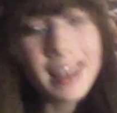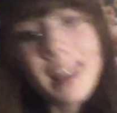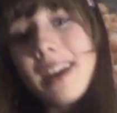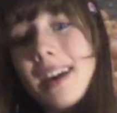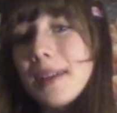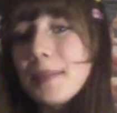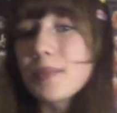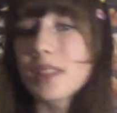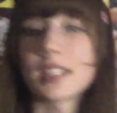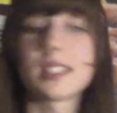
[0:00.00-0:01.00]

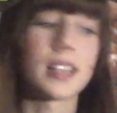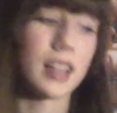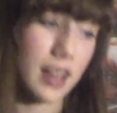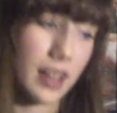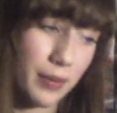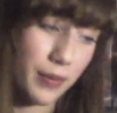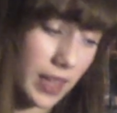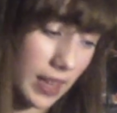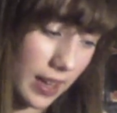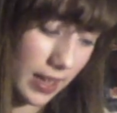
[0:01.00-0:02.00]
Because I feel
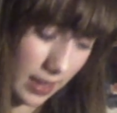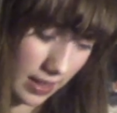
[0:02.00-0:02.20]
like